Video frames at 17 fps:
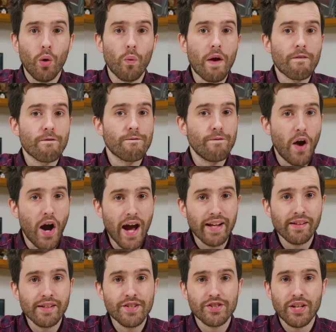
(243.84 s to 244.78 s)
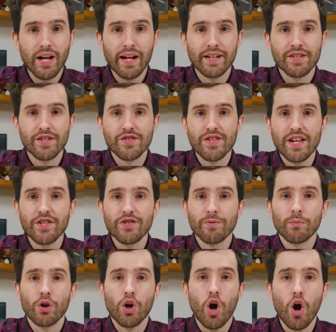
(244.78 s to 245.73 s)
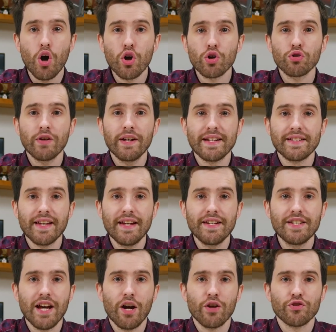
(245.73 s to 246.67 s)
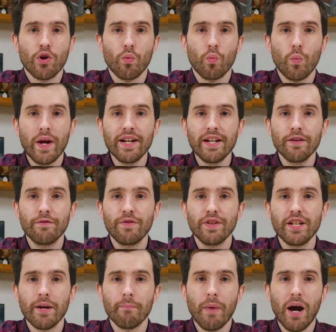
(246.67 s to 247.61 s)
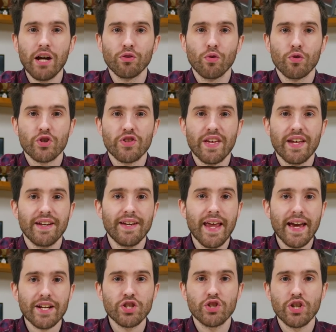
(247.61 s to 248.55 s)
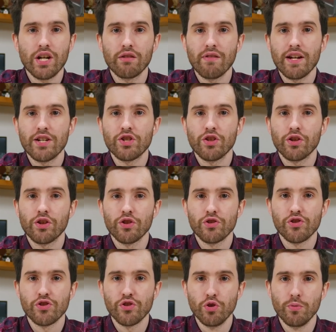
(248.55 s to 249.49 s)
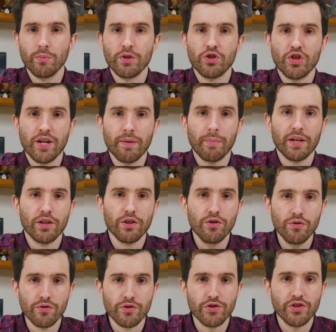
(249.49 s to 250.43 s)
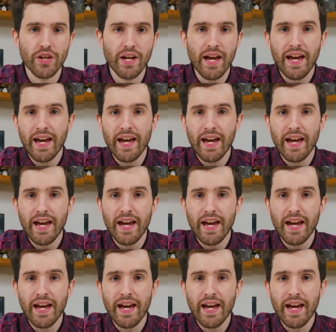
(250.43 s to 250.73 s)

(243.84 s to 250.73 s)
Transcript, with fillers: we're finally starting to see some concrete details on when NVIDIA might launch their next generation consumer GPUs.